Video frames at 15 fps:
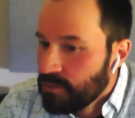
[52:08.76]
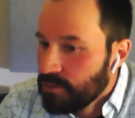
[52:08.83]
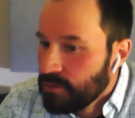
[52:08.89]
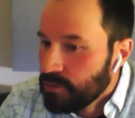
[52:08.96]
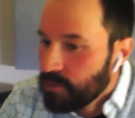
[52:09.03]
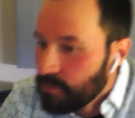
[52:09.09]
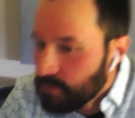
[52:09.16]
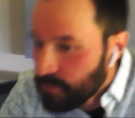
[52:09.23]

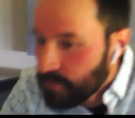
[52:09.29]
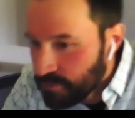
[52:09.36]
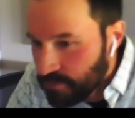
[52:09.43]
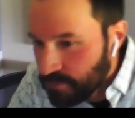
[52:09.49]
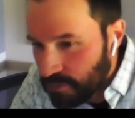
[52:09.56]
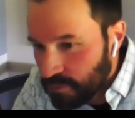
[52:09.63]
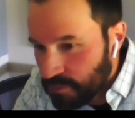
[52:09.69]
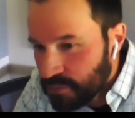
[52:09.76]
Oh, there's
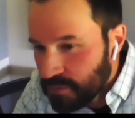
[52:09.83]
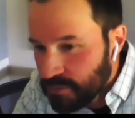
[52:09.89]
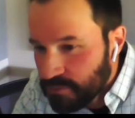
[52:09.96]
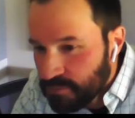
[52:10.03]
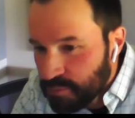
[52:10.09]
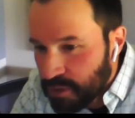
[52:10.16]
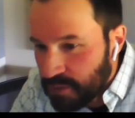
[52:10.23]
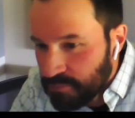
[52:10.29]
another one that
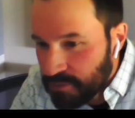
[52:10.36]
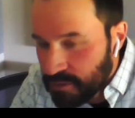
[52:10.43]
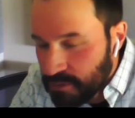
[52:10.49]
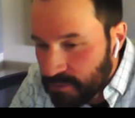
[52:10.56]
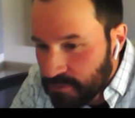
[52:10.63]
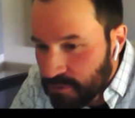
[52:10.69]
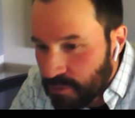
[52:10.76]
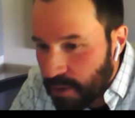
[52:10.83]
just popped
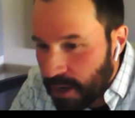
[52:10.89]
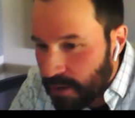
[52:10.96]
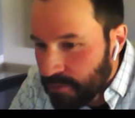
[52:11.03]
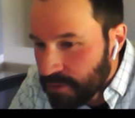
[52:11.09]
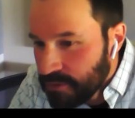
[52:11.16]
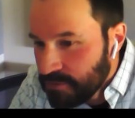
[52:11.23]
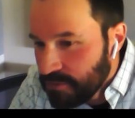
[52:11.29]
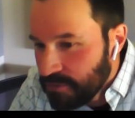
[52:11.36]
in. So how
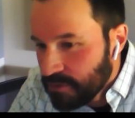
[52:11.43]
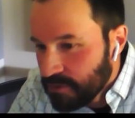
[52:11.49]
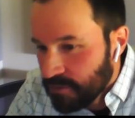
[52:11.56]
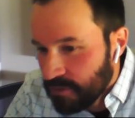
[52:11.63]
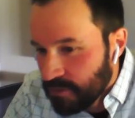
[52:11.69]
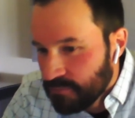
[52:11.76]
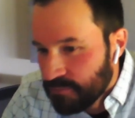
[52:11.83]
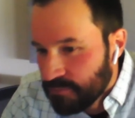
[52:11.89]
easy is
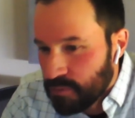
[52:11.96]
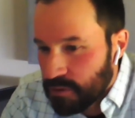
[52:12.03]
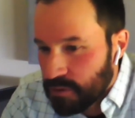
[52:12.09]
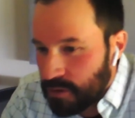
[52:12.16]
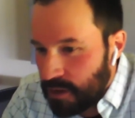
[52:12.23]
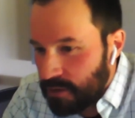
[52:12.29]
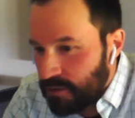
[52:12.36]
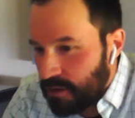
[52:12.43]
it for
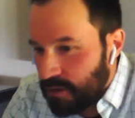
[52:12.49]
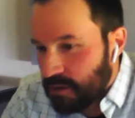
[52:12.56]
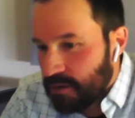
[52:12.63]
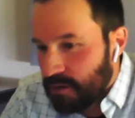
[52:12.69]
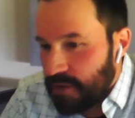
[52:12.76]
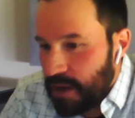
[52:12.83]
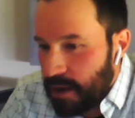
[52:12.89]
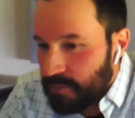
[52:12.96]

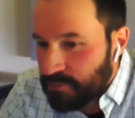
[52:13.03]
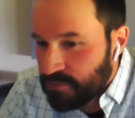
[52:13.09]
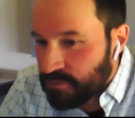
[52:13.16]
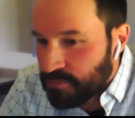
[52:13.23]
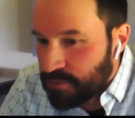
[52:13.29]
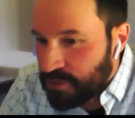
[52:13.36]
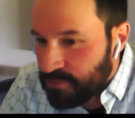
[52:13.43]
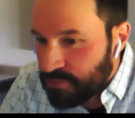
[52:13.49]
cloud.gov apps
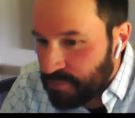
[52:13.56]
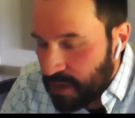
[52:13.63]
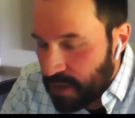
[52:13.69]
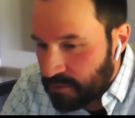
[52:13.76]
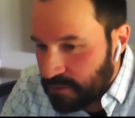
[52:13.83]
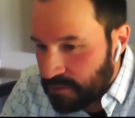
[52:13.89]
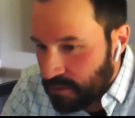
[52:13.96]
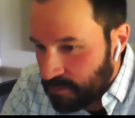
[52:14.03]
to reach
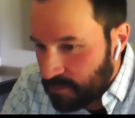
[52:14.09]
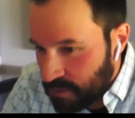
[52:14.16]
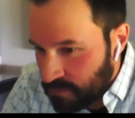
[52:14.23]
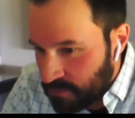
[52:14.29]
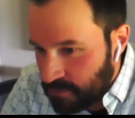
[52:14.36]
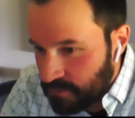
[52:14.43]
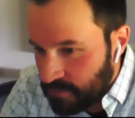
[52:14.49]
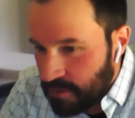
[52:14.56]
back to
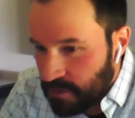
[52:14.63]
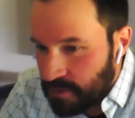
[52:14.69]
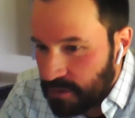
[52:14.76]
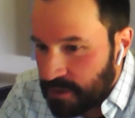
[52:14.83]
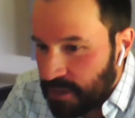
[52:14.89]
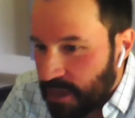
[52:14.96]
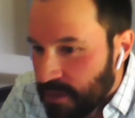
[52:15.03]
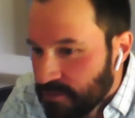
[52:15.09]
databases that are
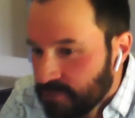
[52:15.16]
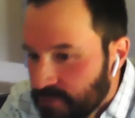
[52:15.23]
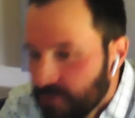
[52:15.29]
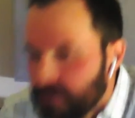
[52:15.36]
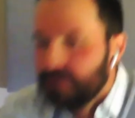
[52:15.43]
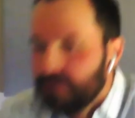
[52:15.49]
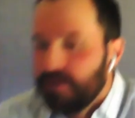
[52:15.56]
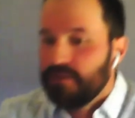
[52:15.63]
in
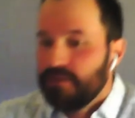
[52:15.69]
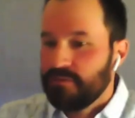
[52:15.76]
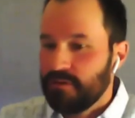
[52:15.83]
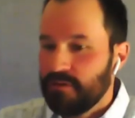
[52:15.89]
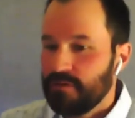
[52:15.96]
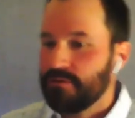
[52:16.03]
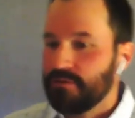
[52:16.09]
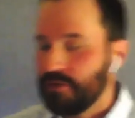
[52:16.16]
agency data
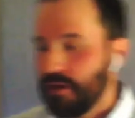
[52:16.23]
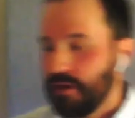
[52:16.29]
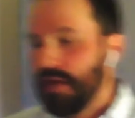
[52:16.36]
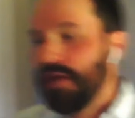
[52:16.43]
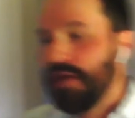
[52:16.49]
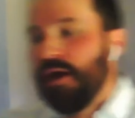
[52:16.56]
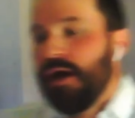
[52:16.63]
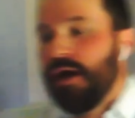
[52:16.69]
centers,
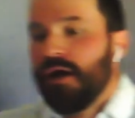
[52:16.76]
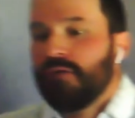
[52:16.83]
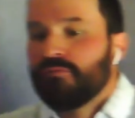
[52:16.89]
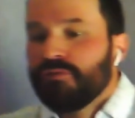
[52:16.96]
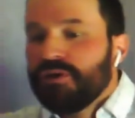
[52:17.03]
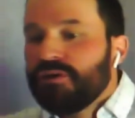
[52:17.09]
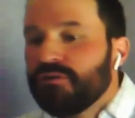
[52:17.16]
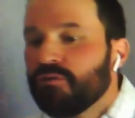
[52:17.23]

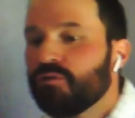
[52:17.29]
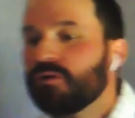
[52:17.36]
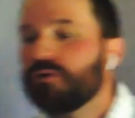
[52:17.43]
read or